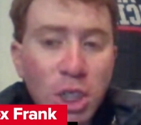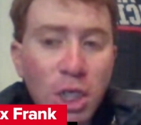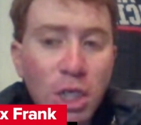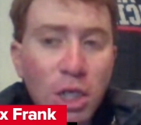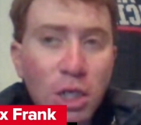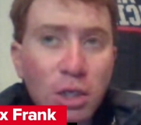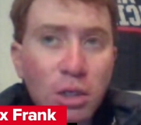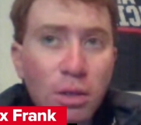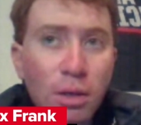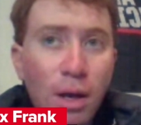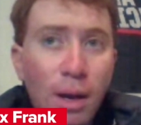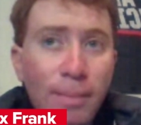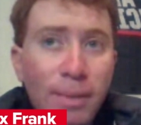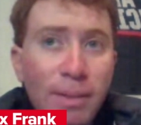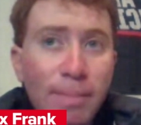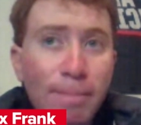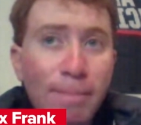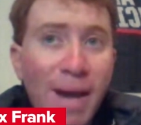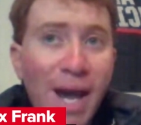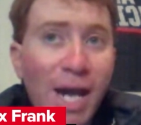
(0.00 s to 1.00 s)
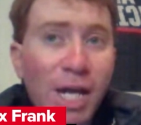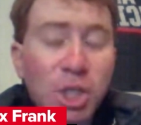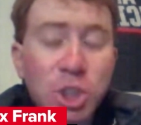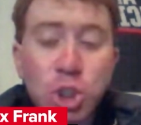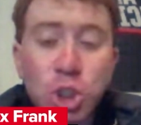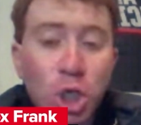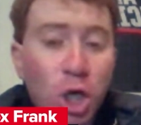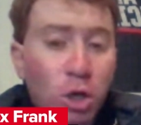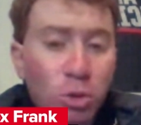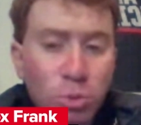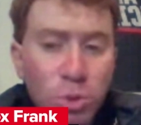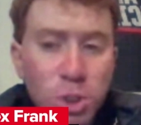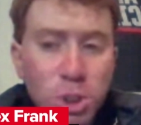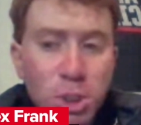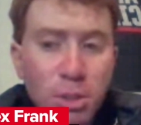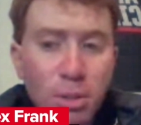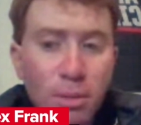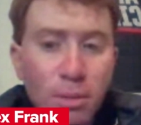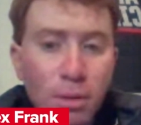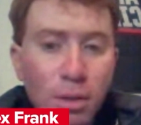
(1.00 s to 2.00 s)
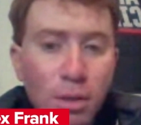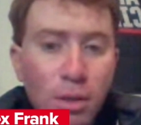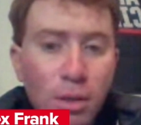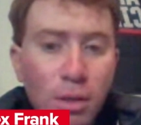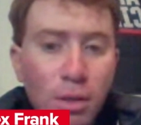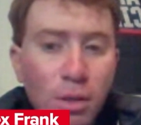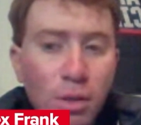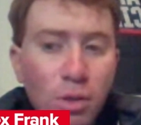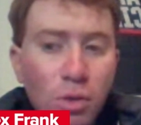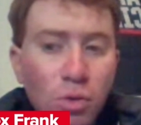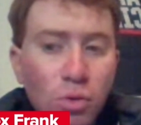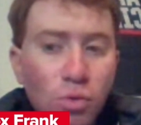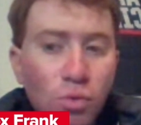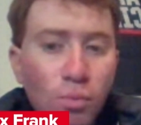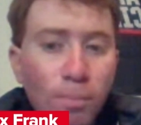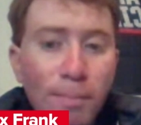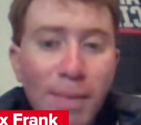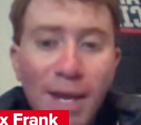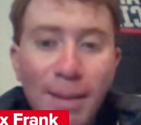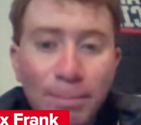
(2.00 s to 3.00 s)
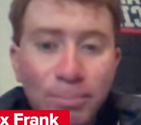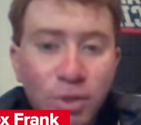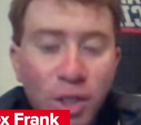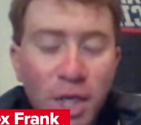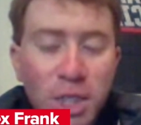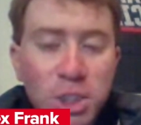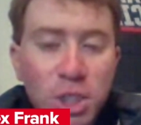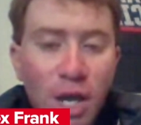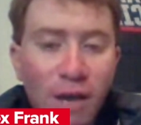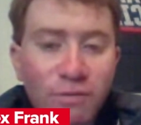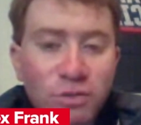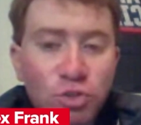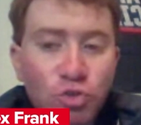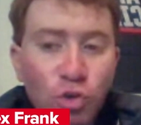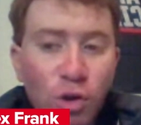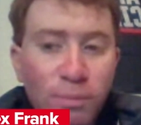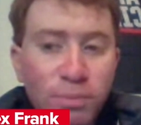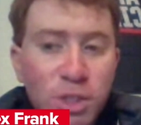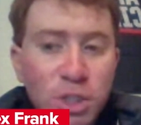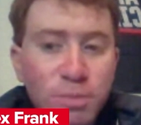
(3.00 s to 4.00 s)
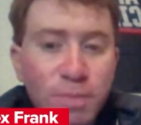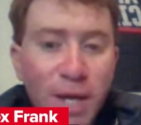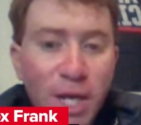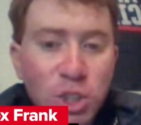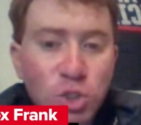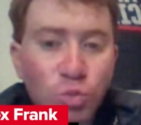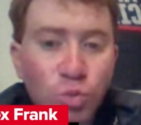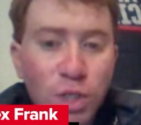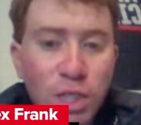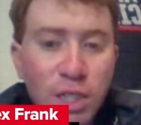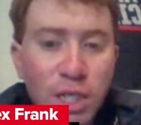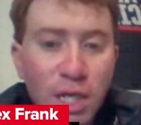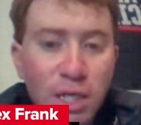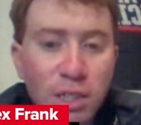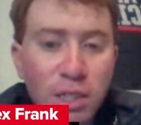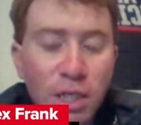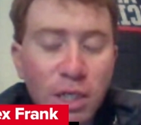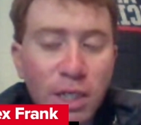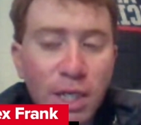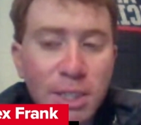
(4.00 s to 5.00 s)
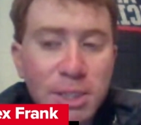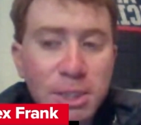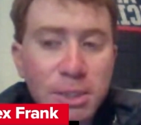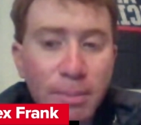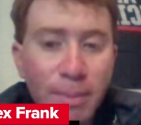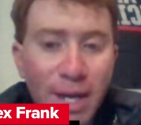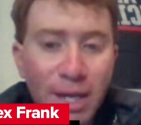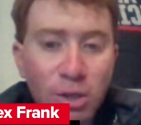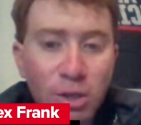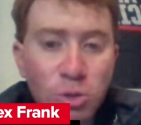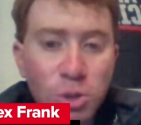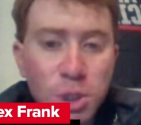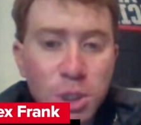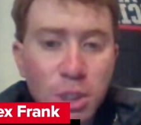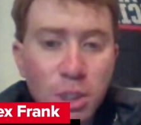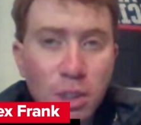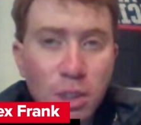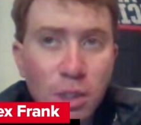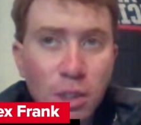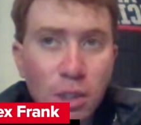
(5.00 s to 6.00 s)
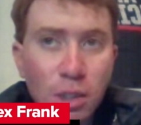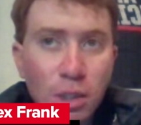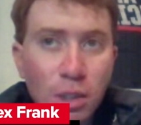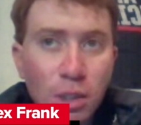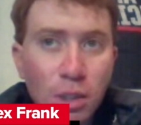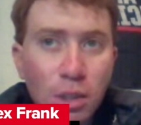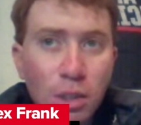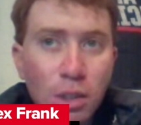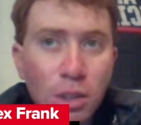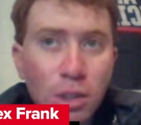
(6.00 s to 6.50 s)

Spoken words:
You're seeing, Mac Jones made plays off script this past weekend against the Bengals.